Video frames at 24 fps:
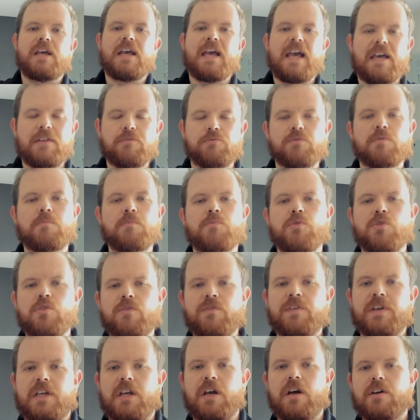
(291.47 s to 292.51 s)
and
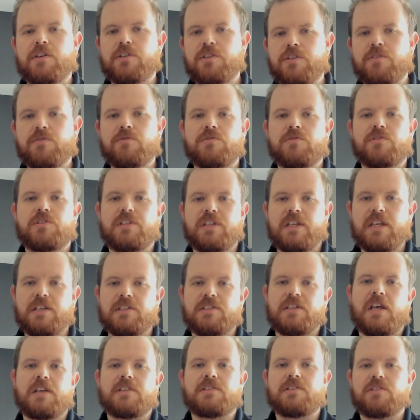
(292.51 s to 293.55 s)
removing unused
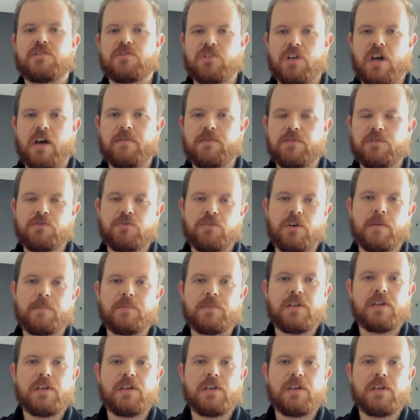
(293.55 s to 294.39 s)
CSS and JavaScript.